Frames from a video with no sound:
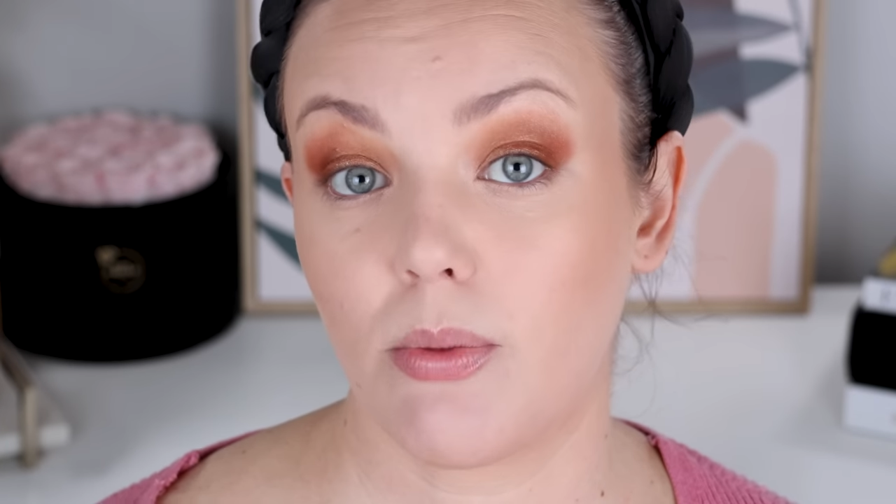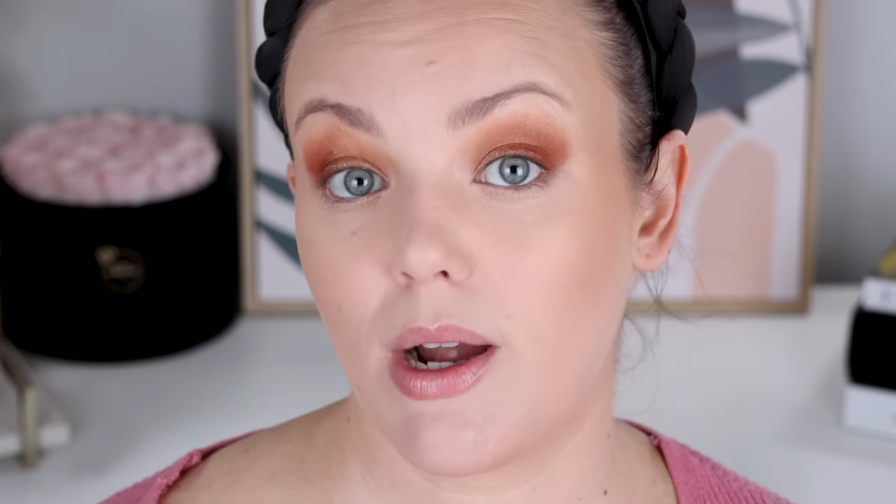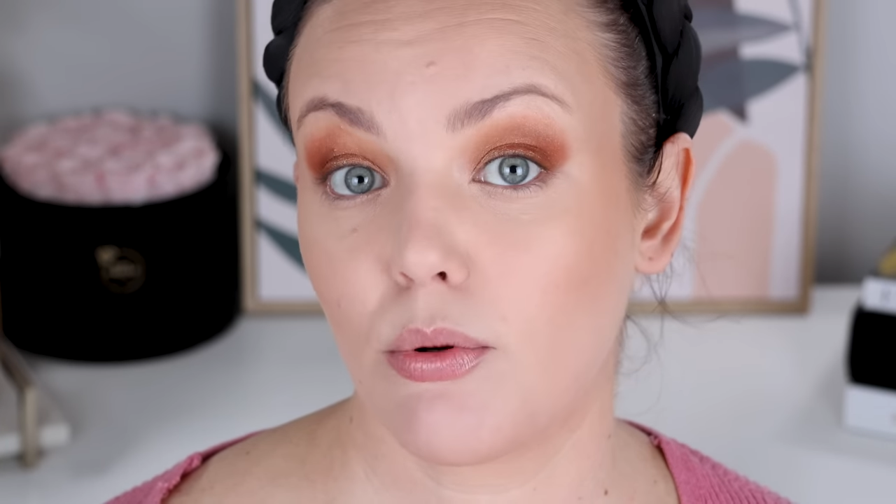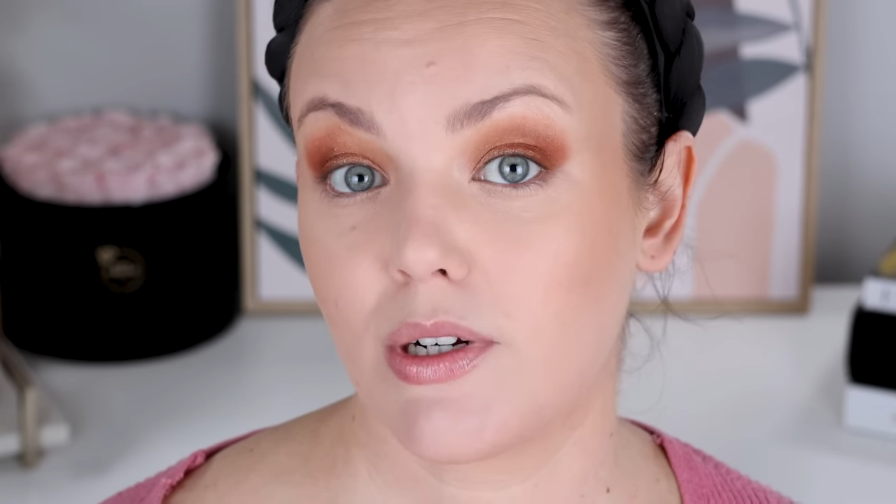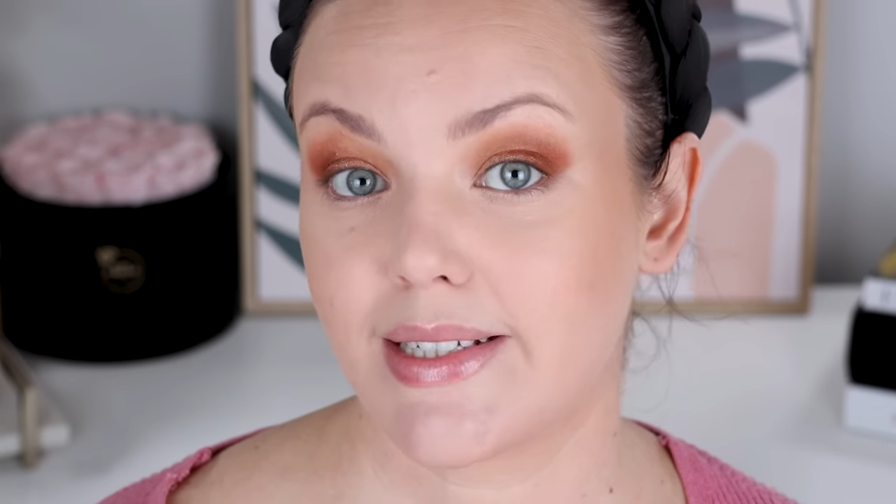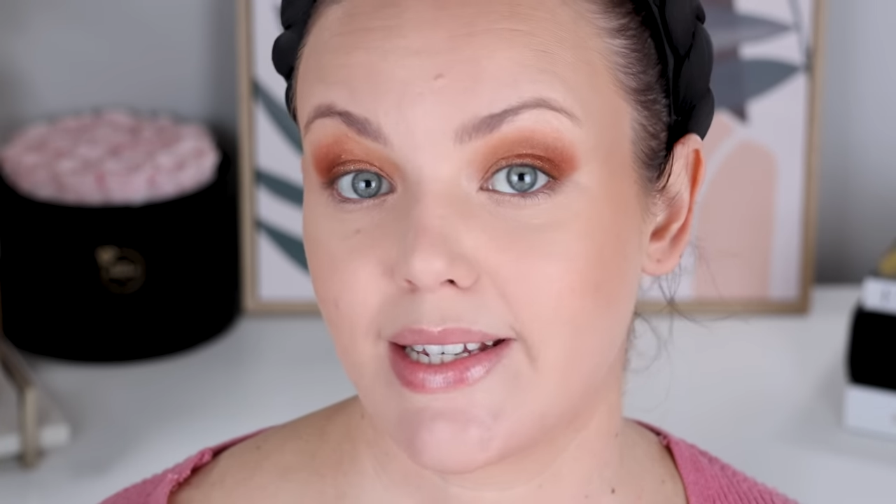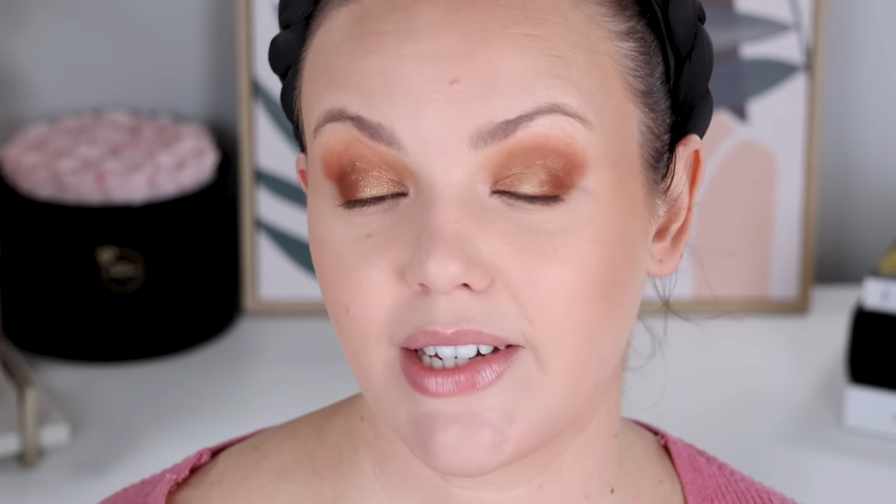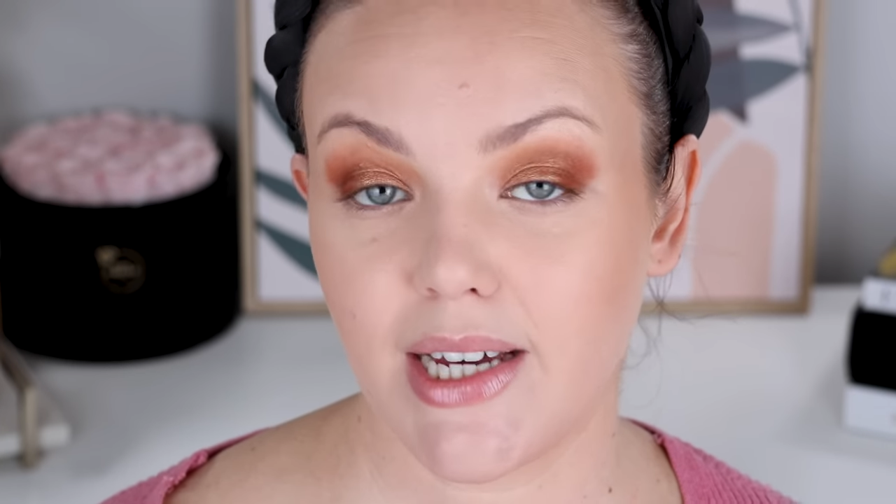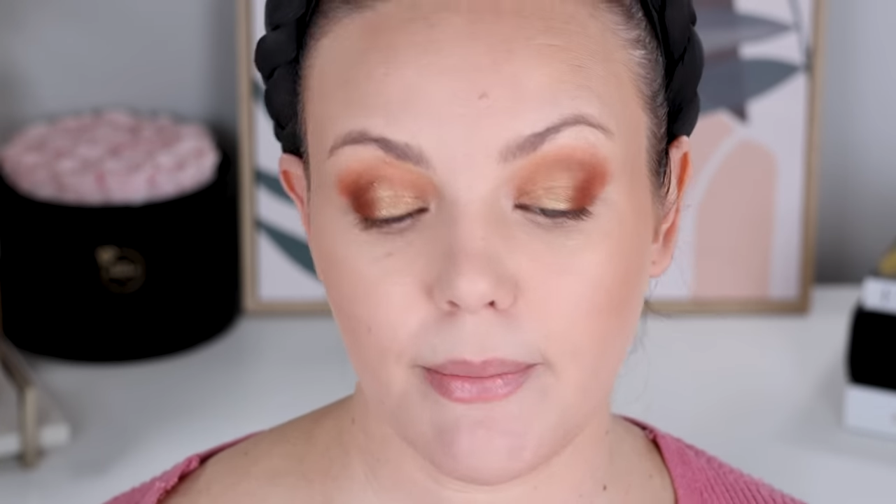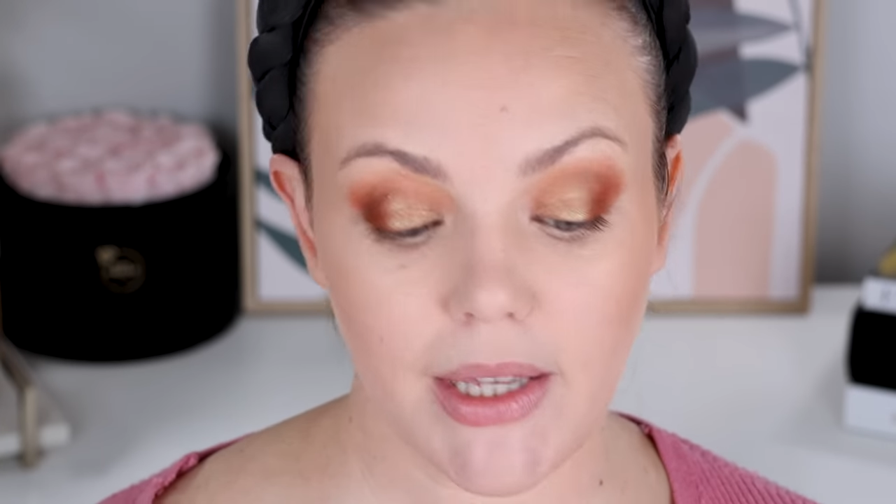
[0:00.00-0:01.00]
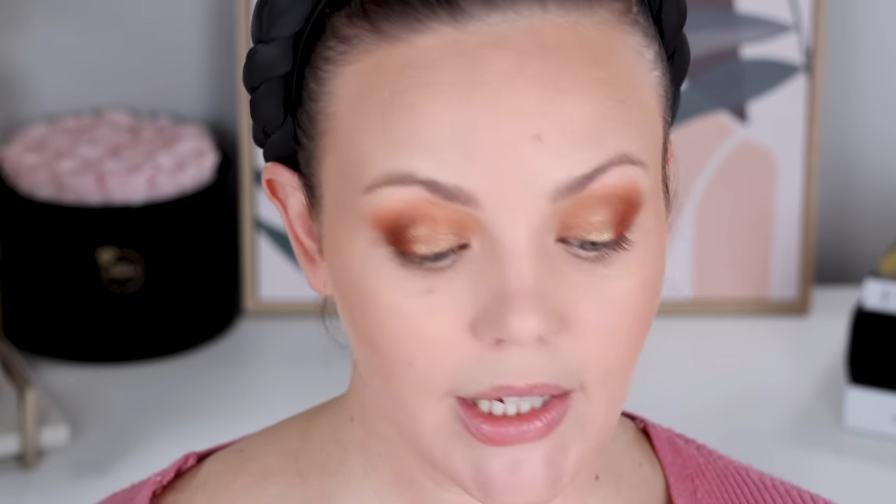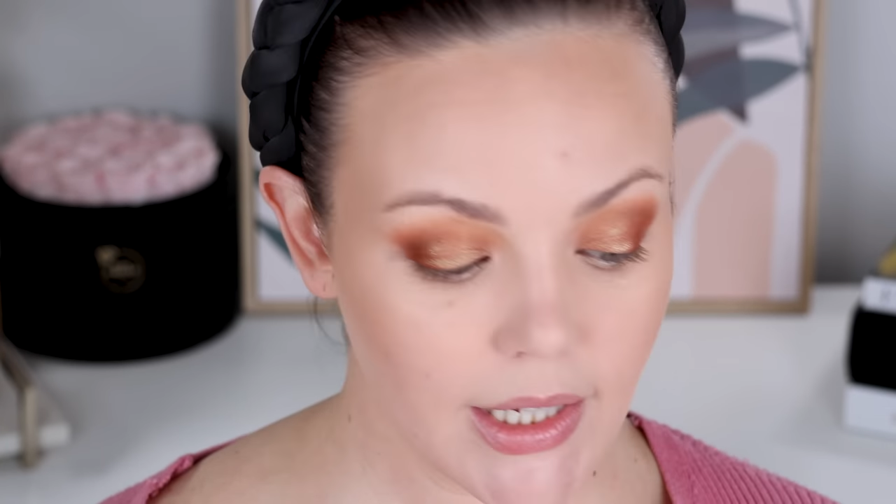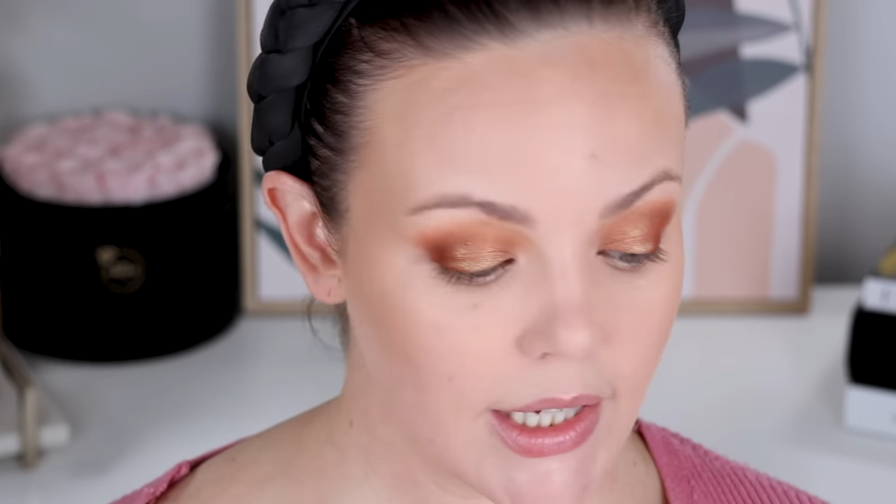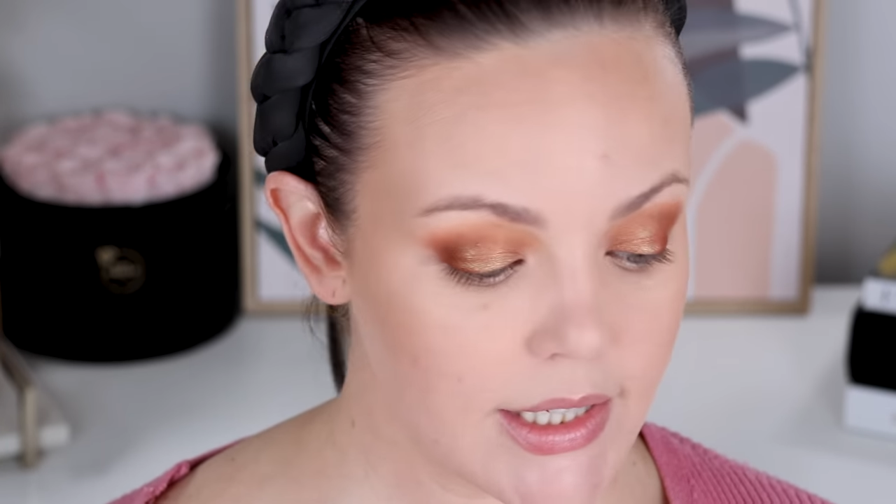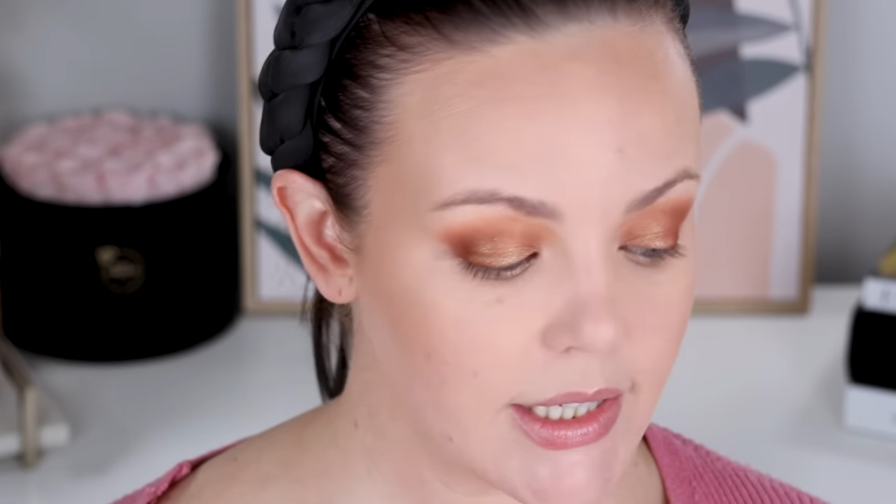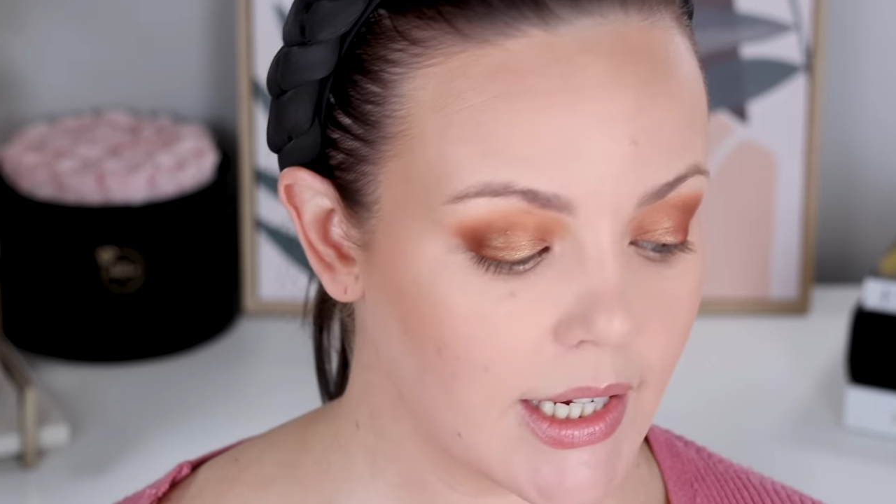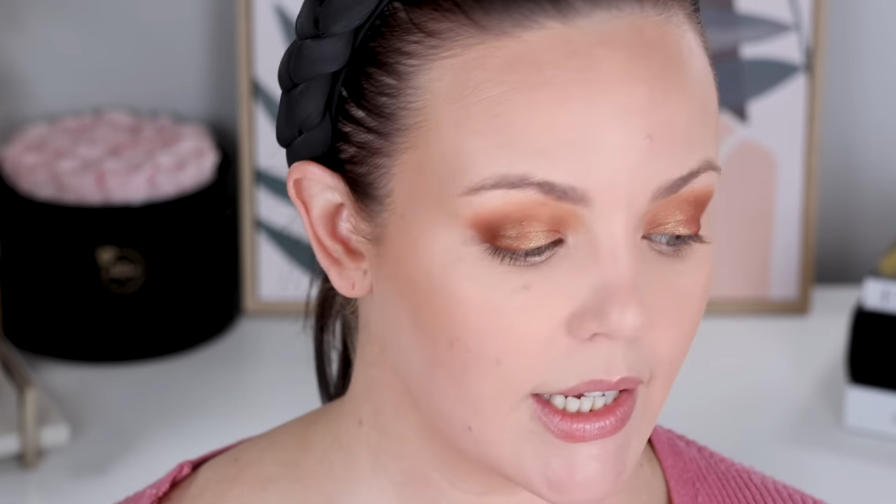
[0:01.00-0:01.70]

brow products haven't come in yet